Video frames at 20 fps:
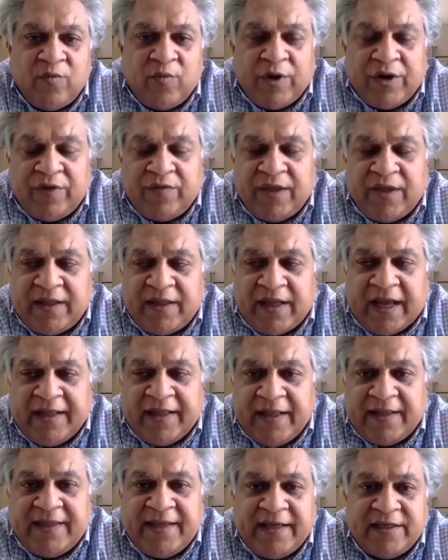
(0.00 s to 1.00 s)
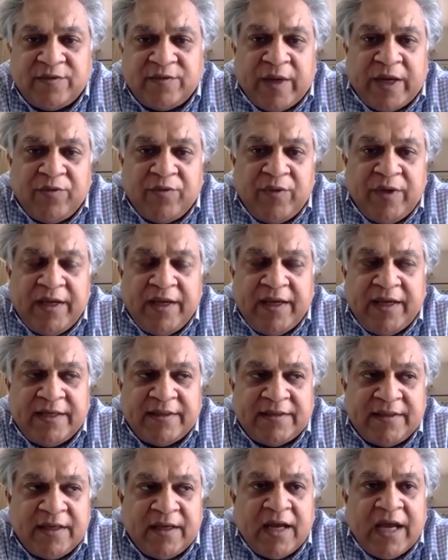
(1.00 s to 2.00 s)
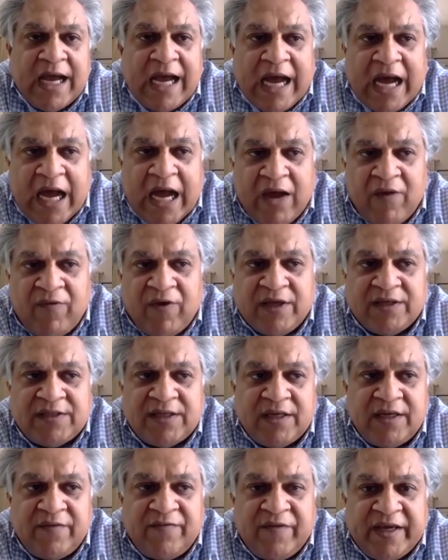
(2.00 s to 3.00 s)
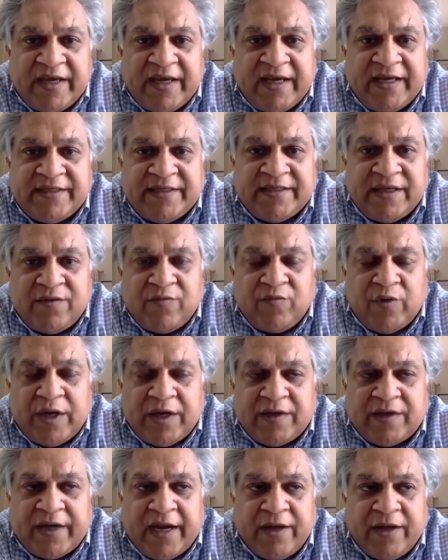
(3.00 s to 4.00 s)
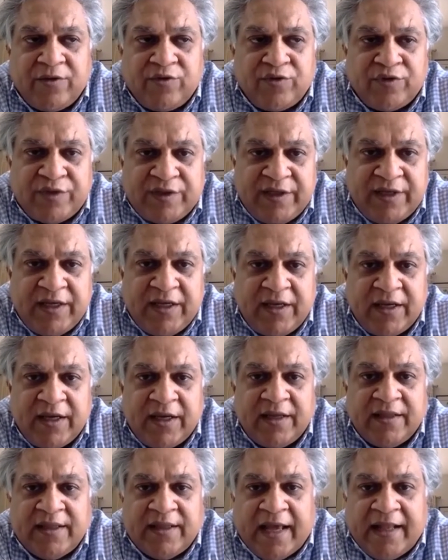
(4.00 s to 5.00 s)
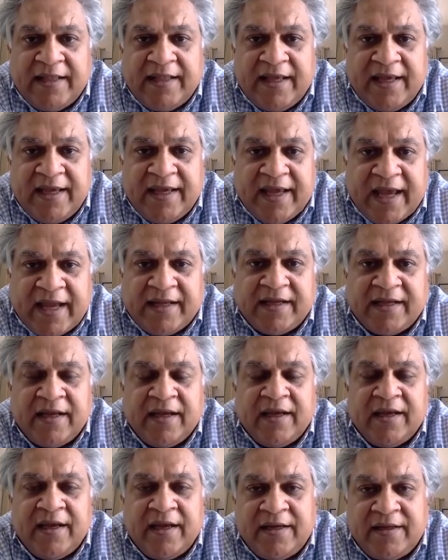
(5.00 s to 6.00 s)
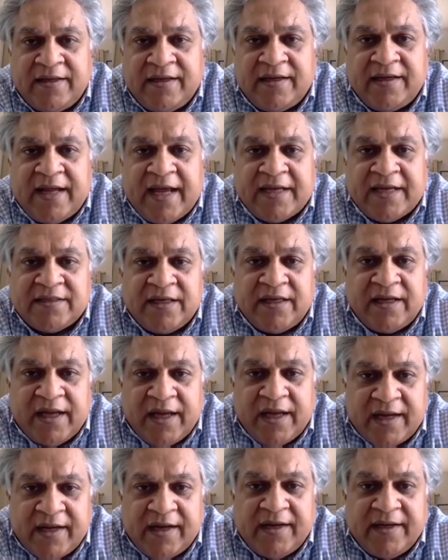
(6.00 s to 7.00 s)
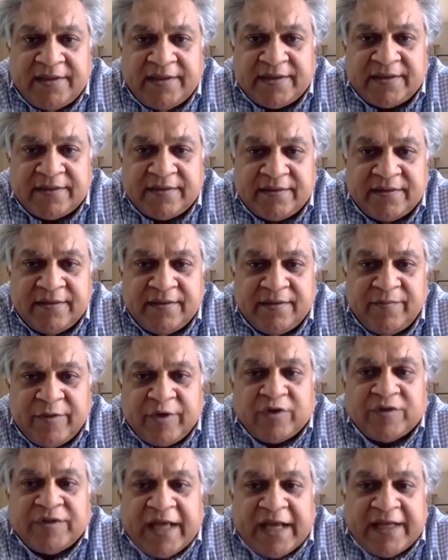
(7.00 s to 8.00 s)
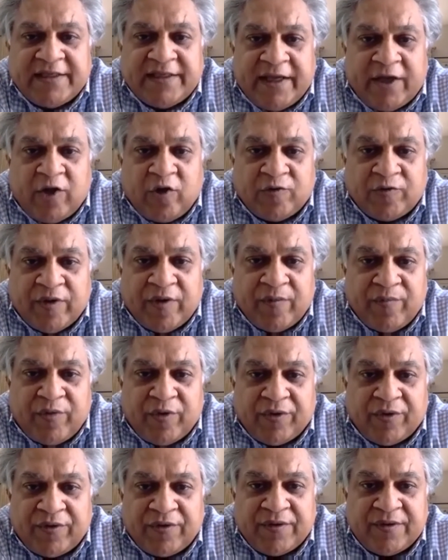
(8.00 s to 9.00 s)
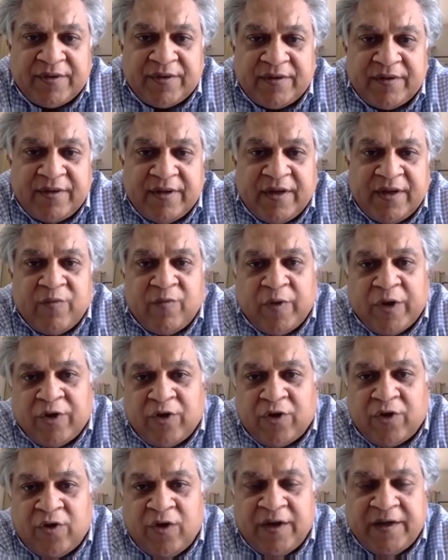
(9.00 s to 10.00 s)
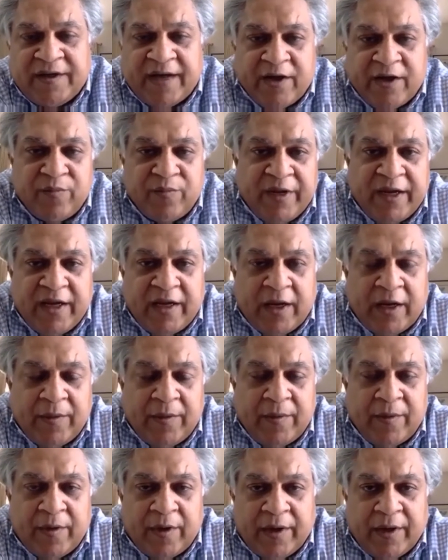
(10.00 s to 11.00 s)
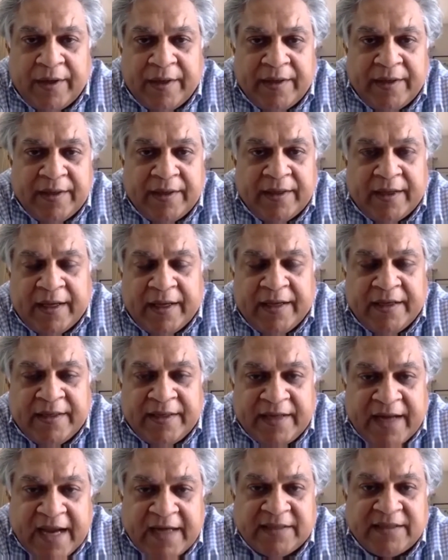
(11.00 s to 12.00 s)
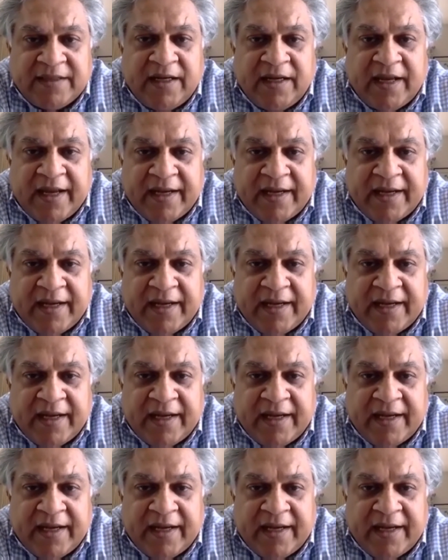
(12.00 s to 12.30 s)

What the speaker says: one of the other things we are doing is our certification. We are trying to see that they get international accreditation, because that's also important. We are not only trying to bring out in international